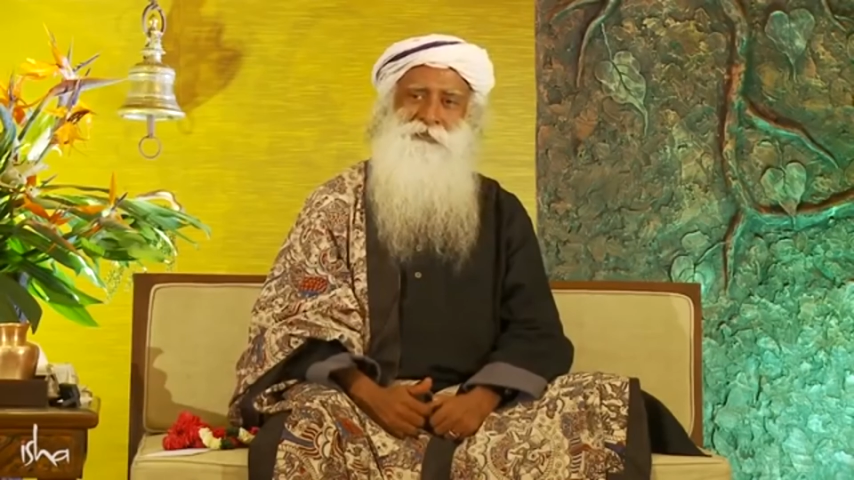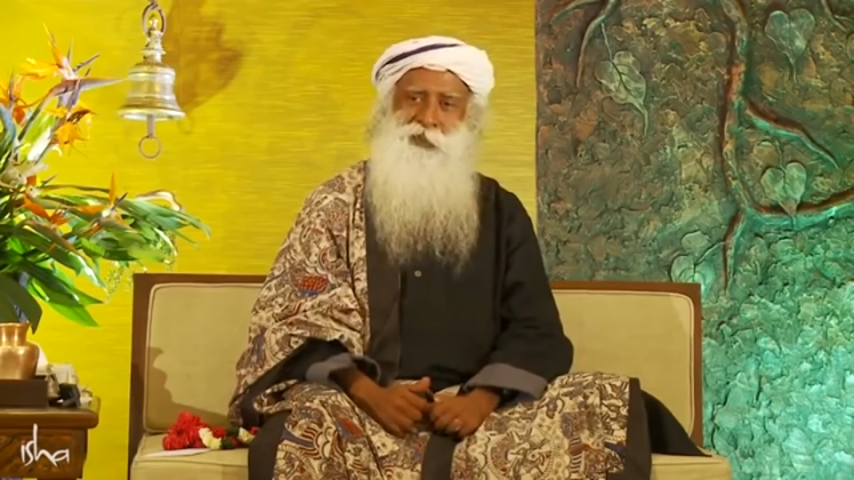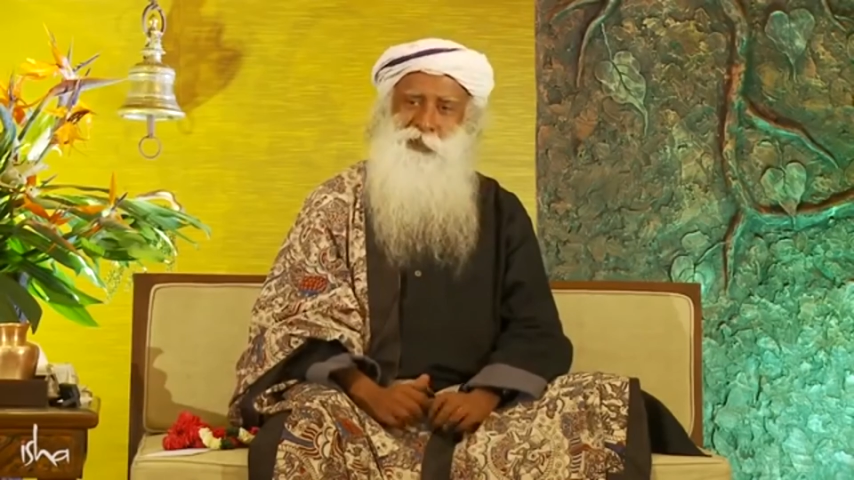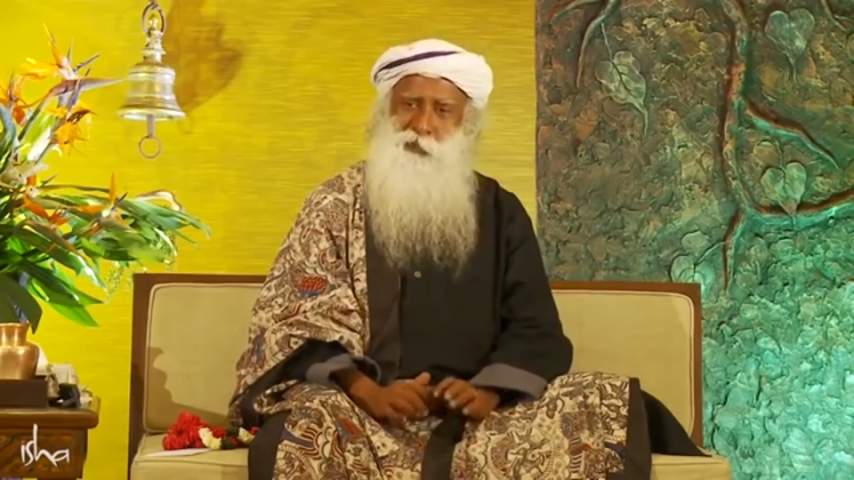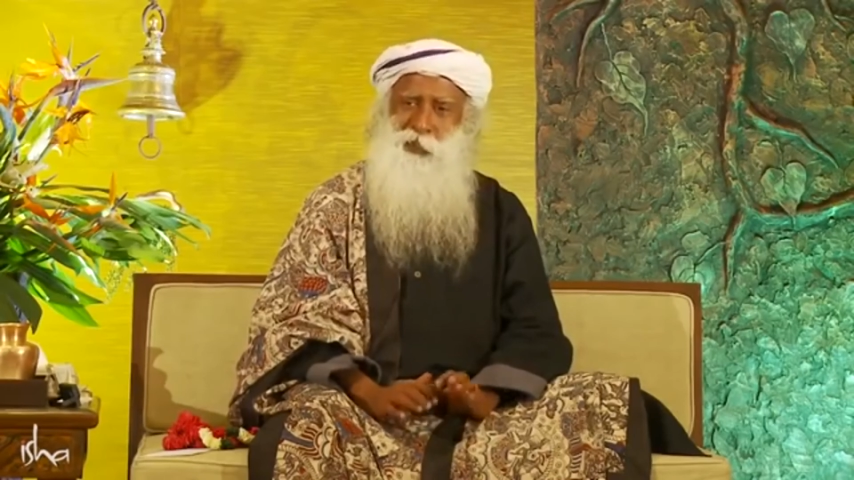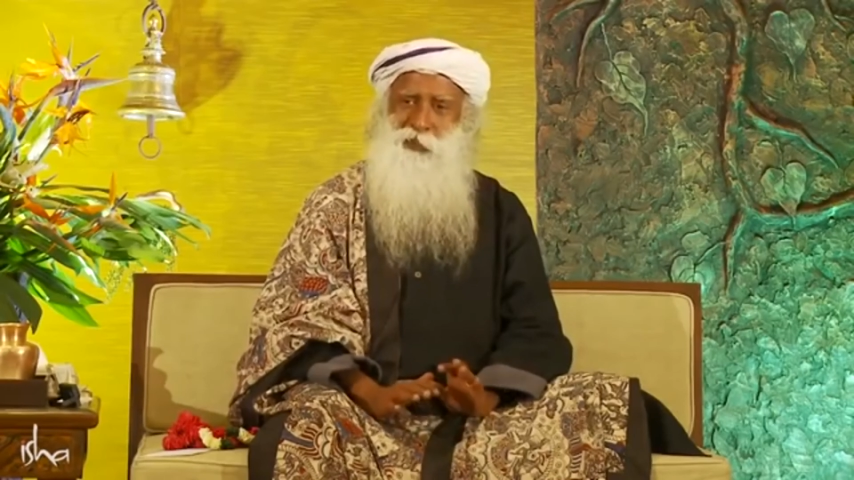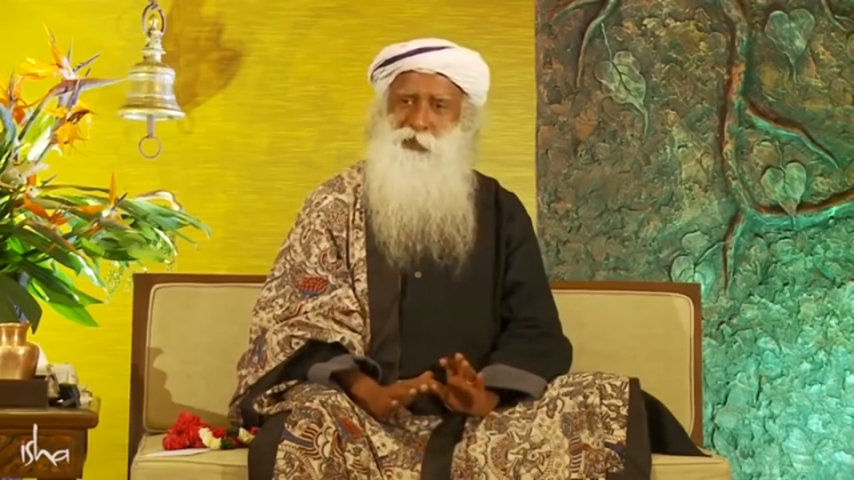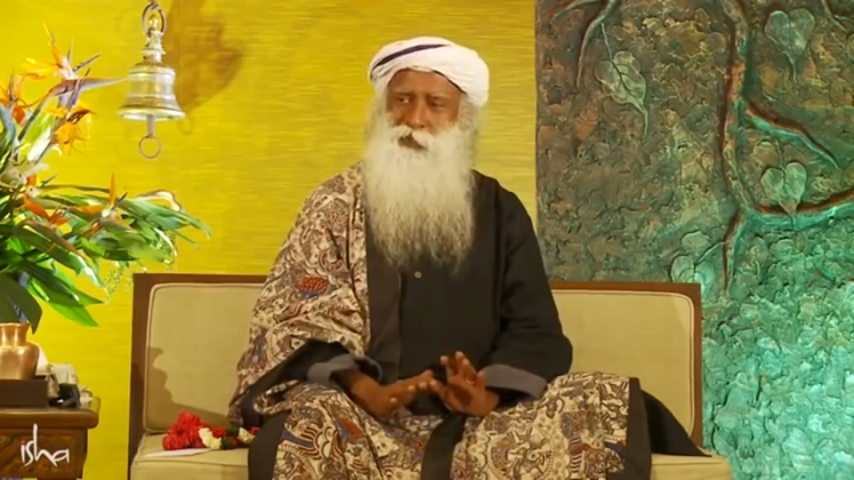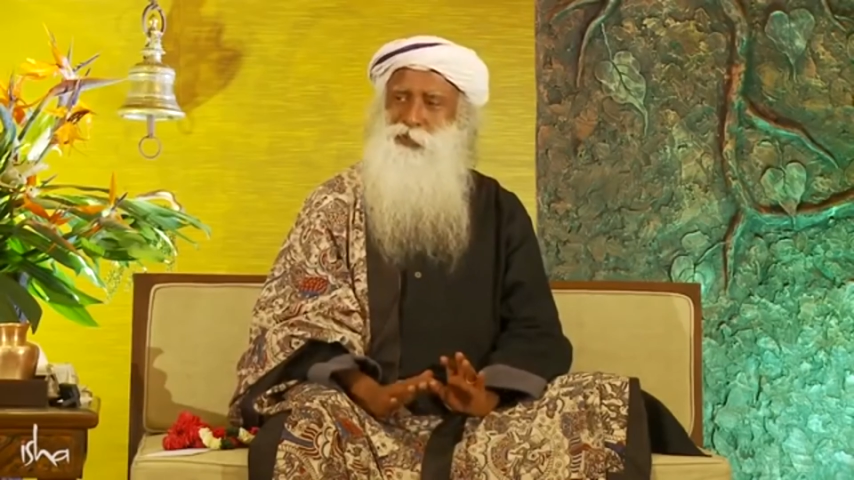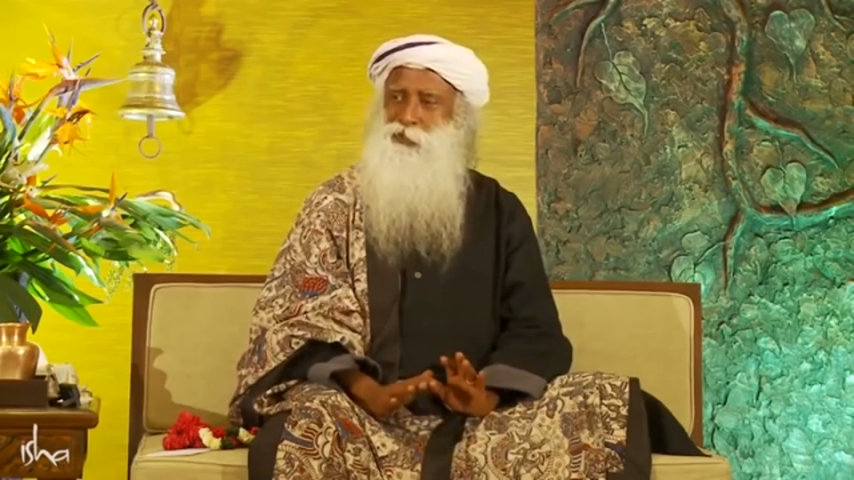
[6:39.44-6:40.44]
This one
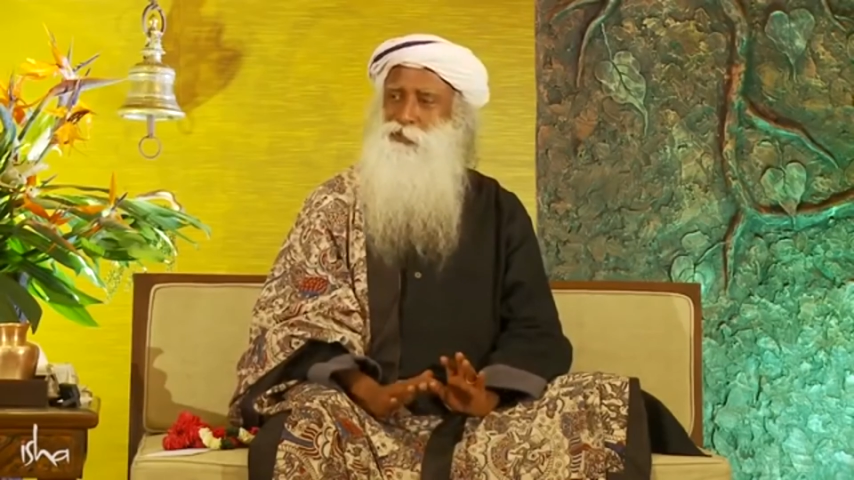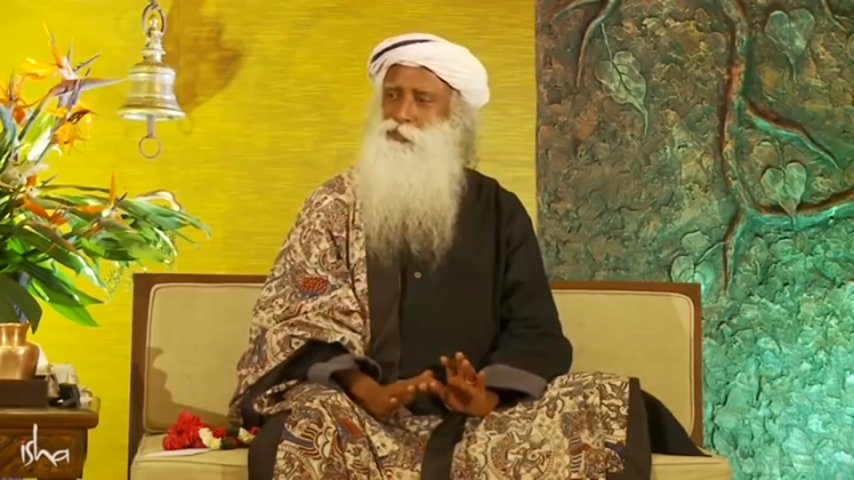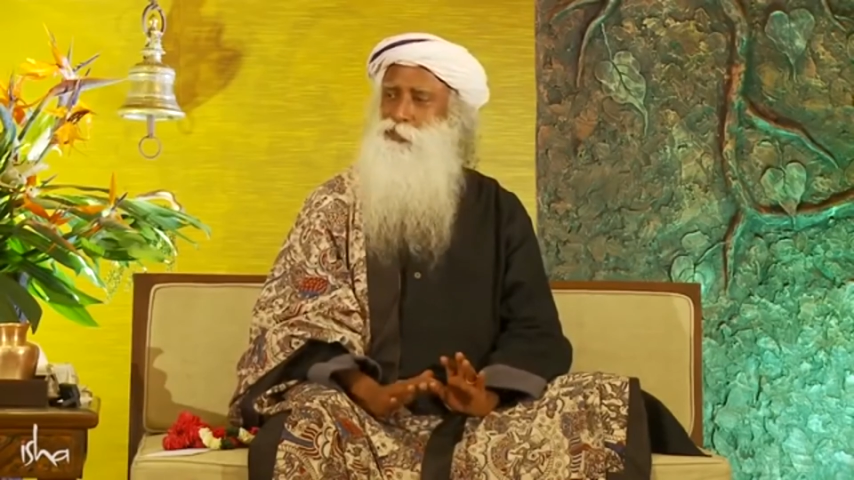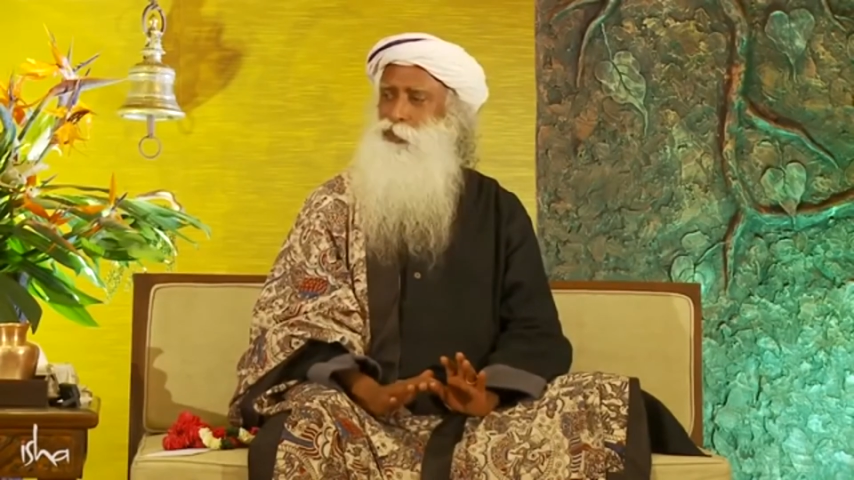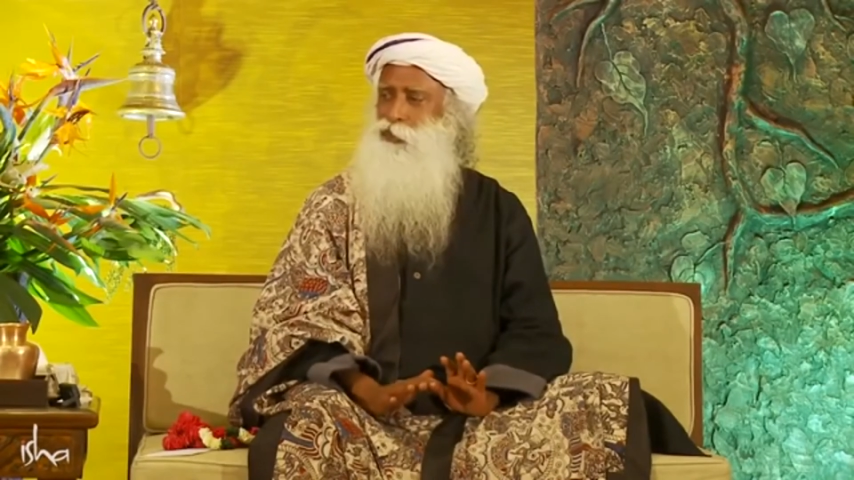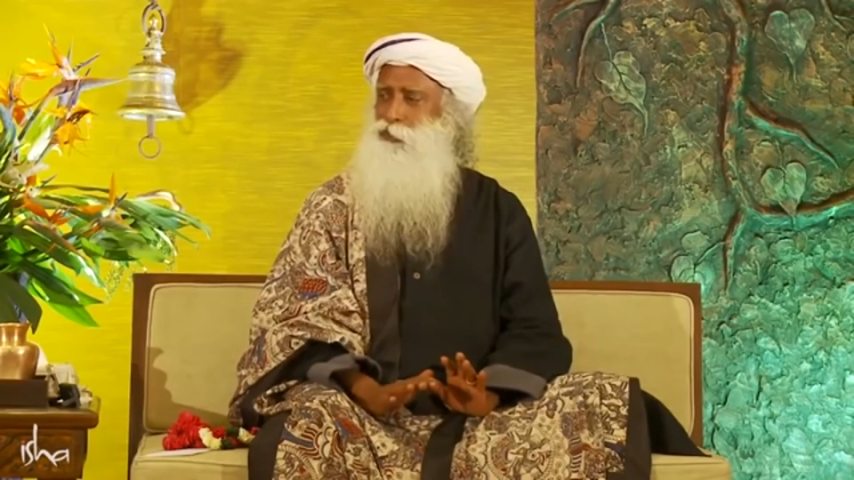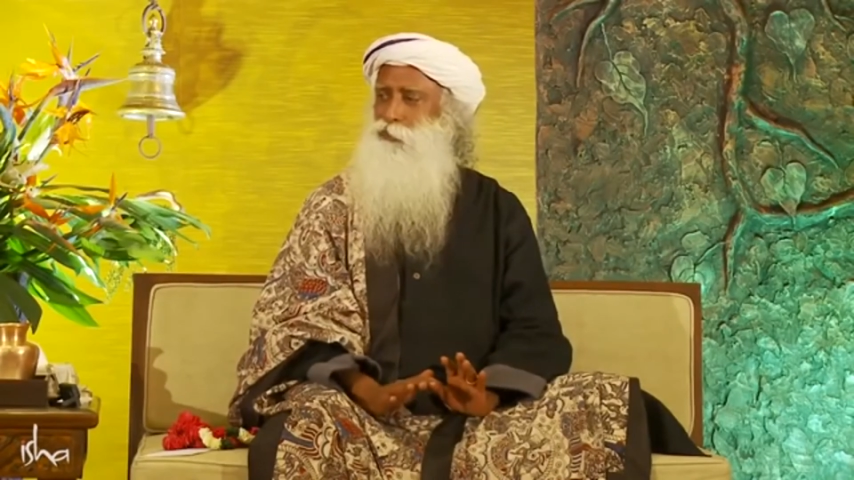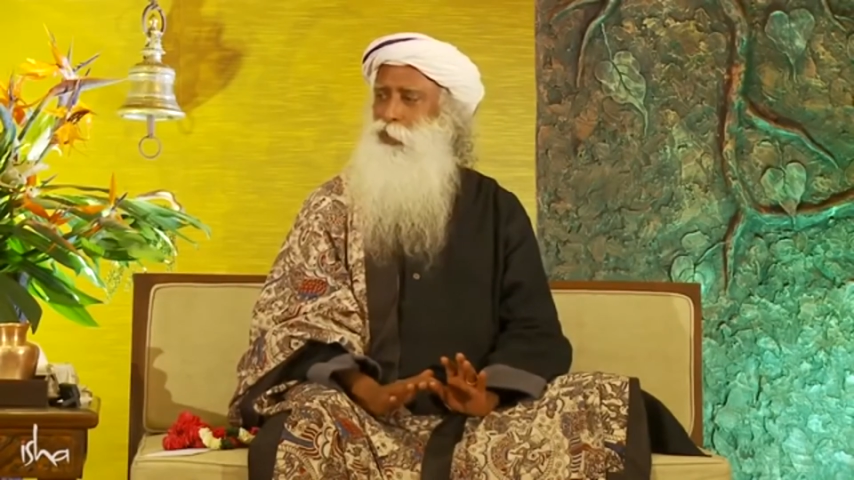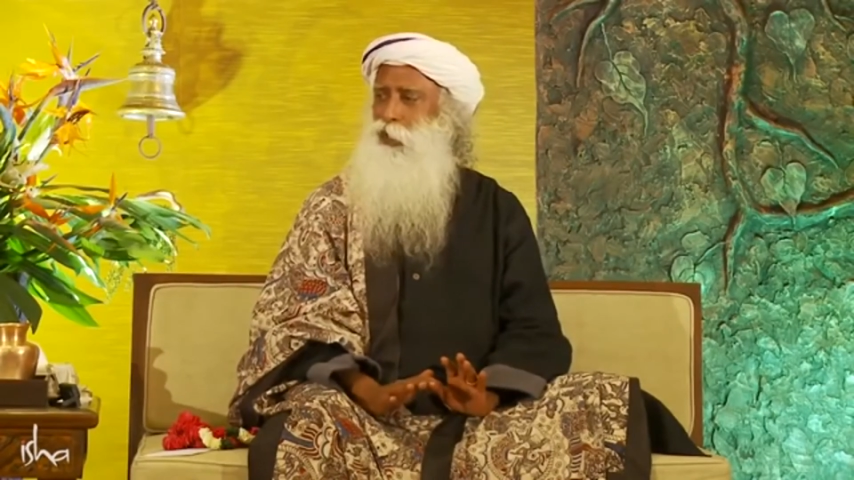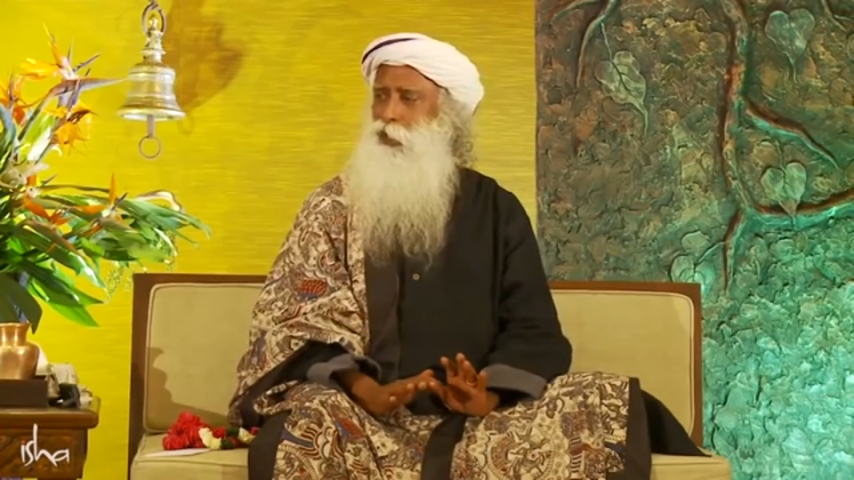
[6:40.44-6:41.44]
question, if you
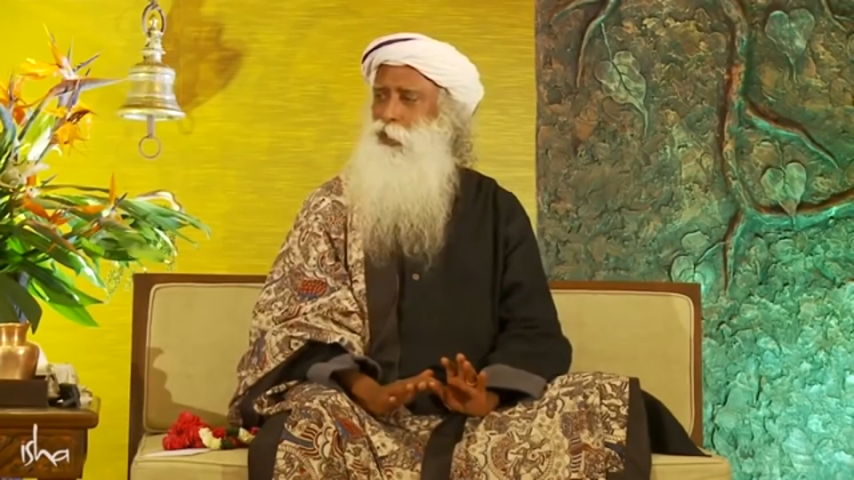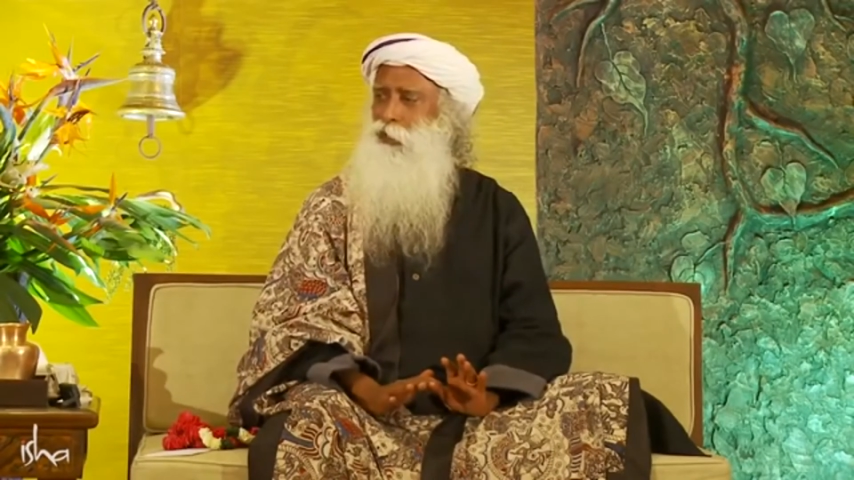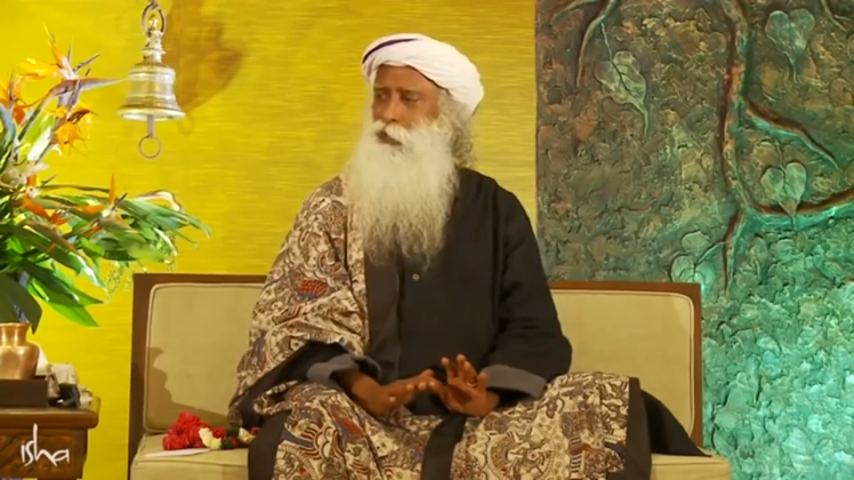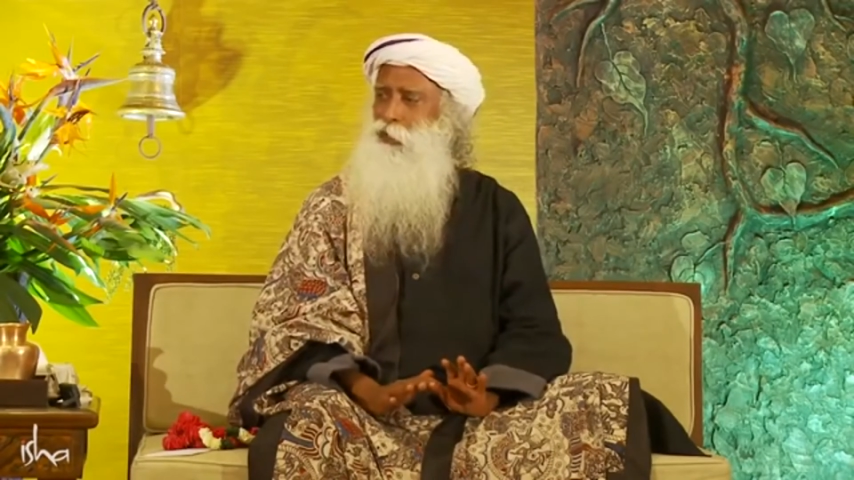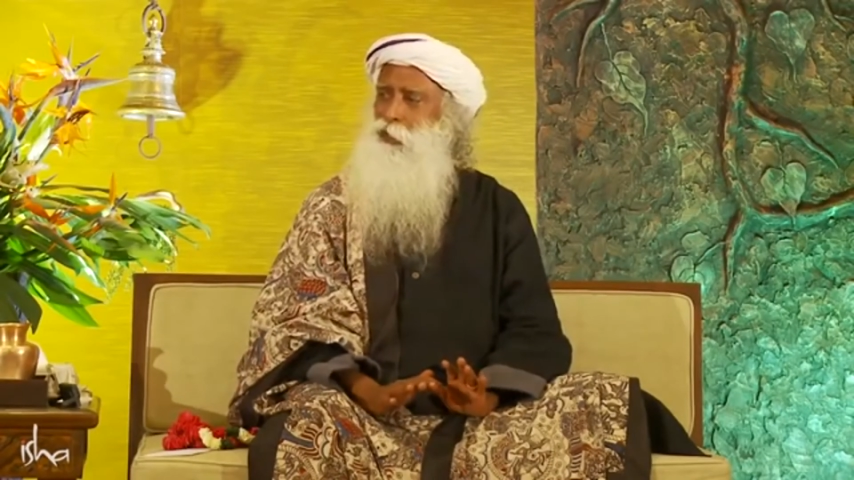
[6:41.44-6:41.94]
successfully handle,